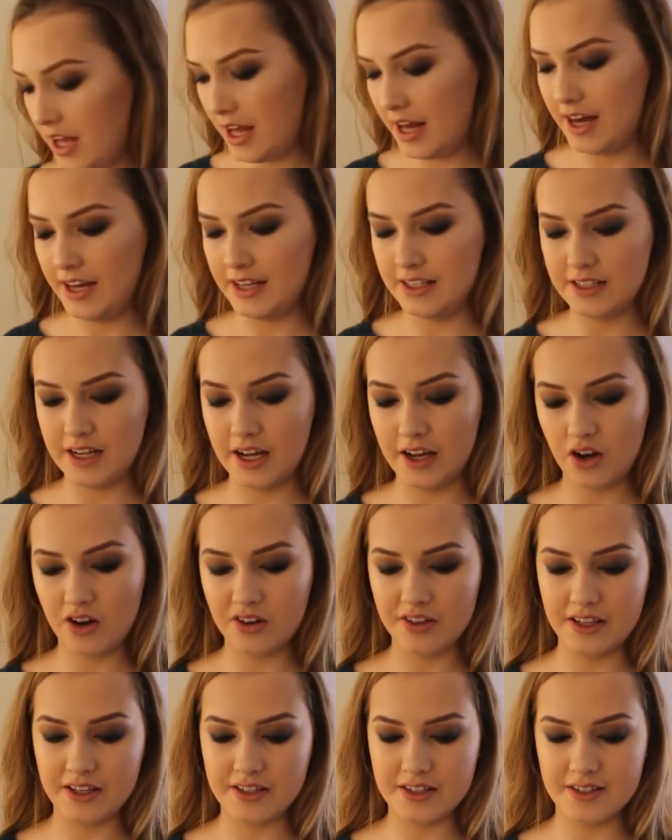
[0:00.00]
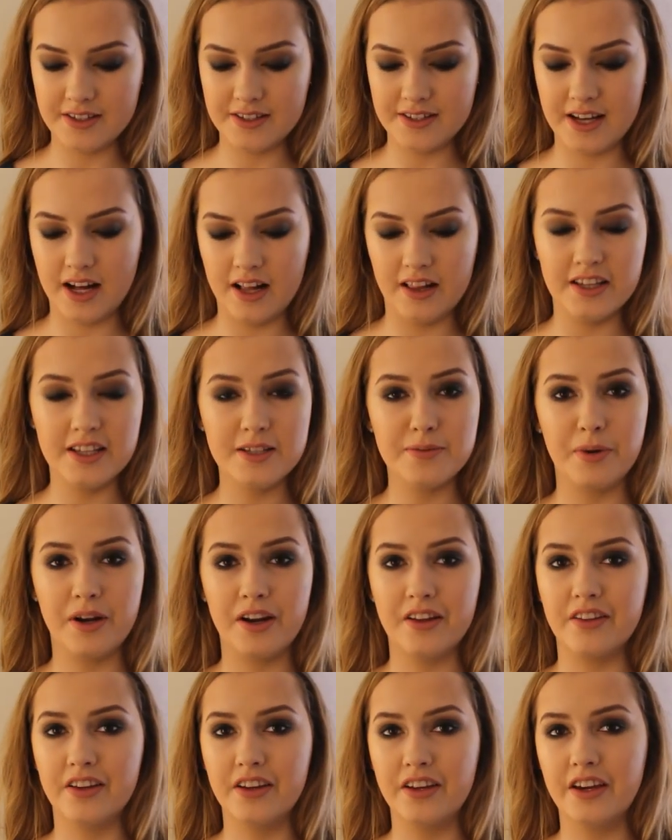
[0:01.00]
And I got this in Sally's, but
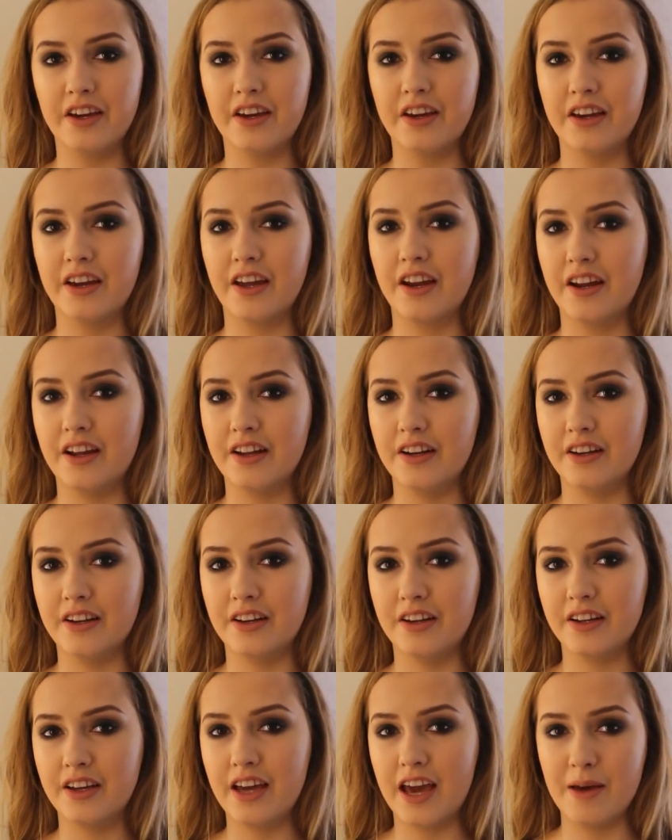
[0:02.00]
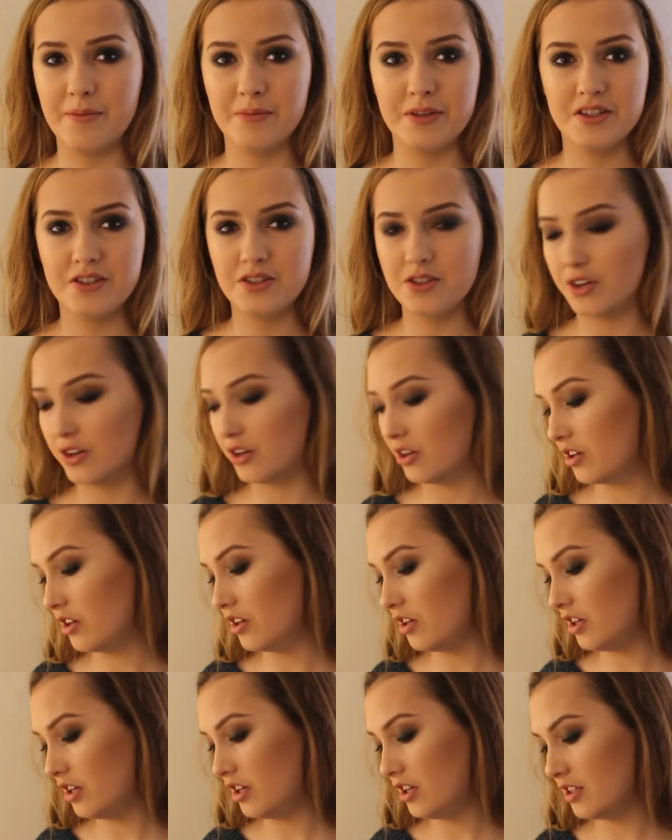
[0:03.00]
I think you can get it in chemists too.
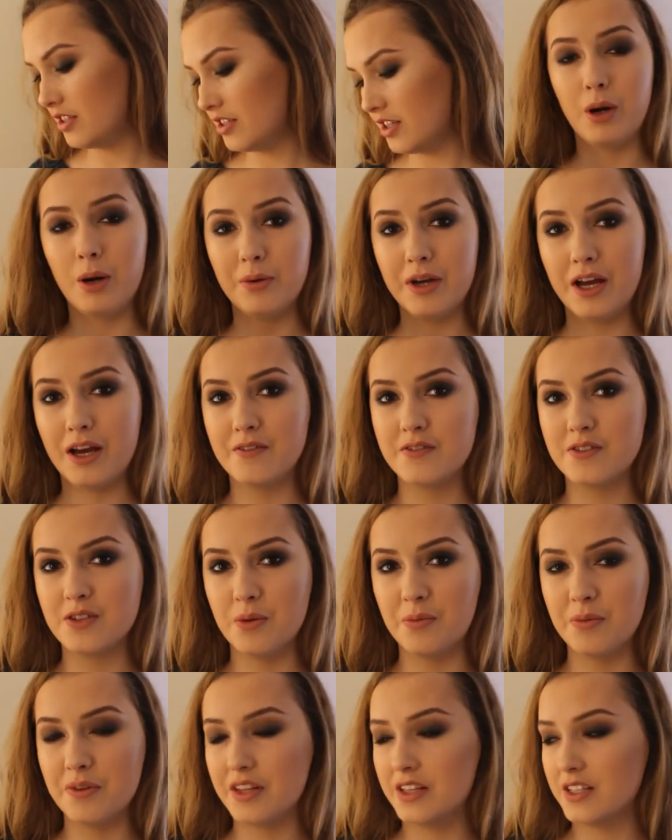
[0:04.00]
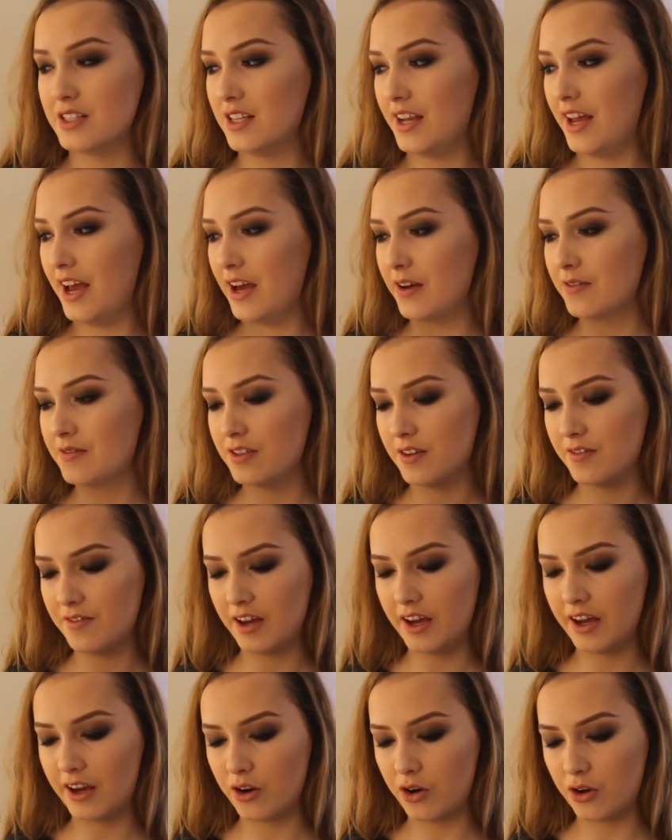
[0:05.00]
Probably have some of this left if
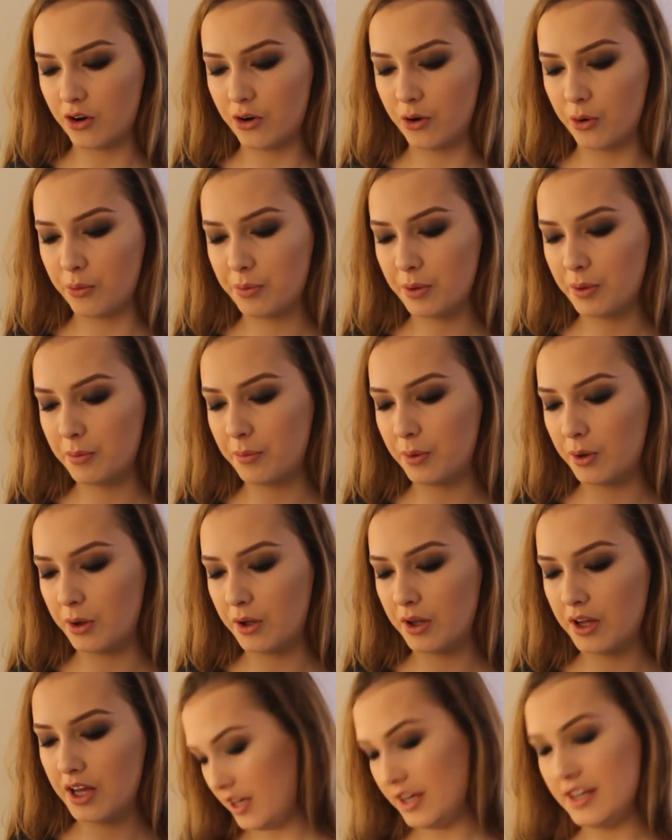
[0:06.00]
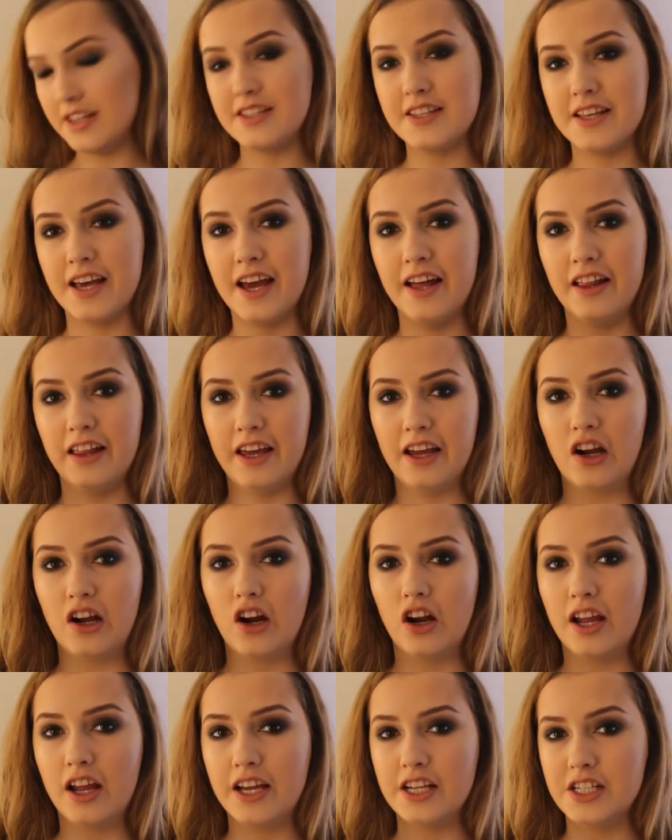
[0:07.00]
I cut it open, but it's the LA
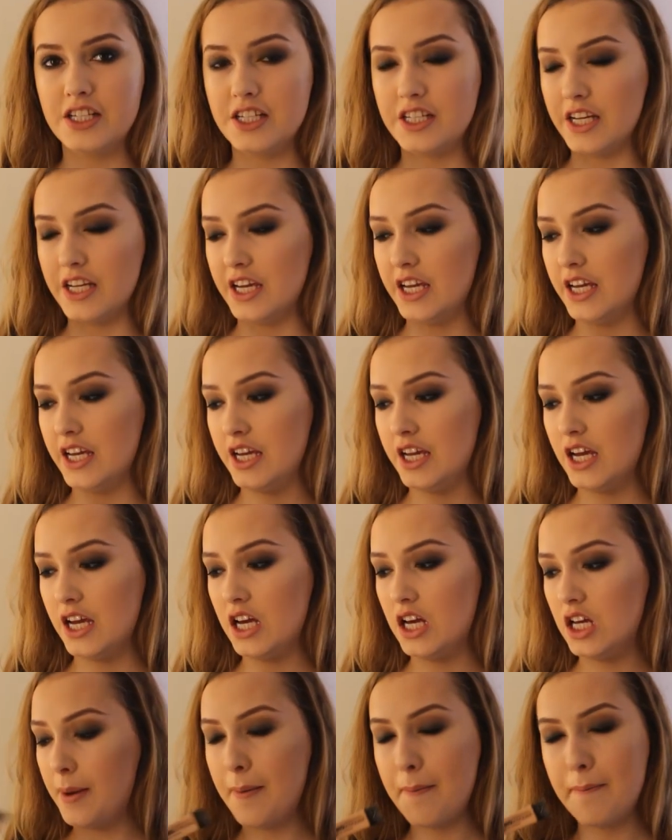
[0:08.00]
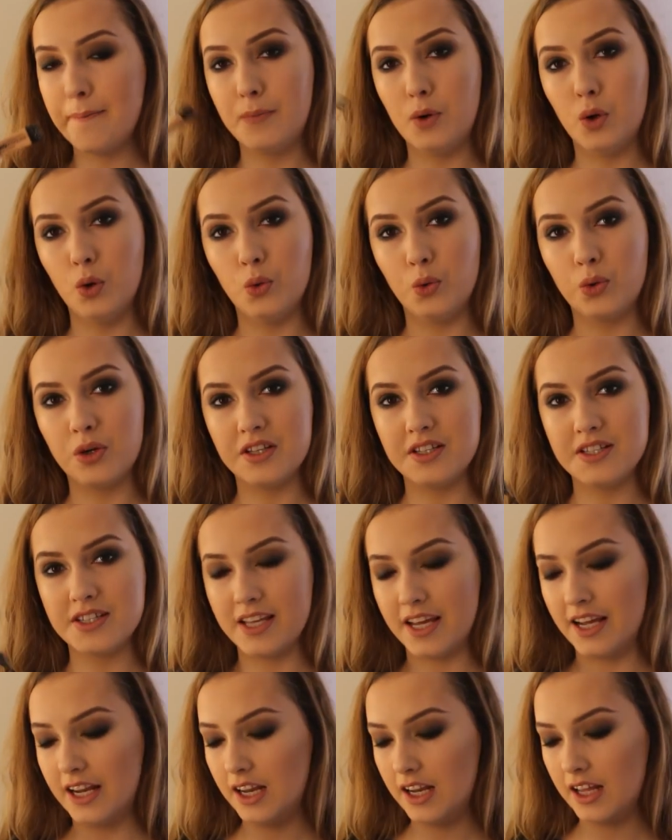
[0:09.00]
Girl HD Pro
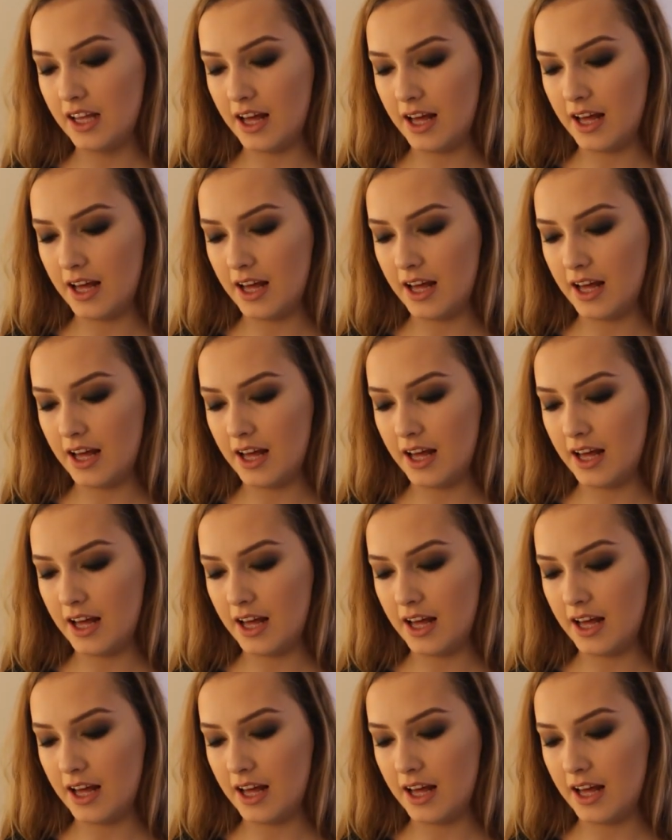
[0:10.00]
Conceal.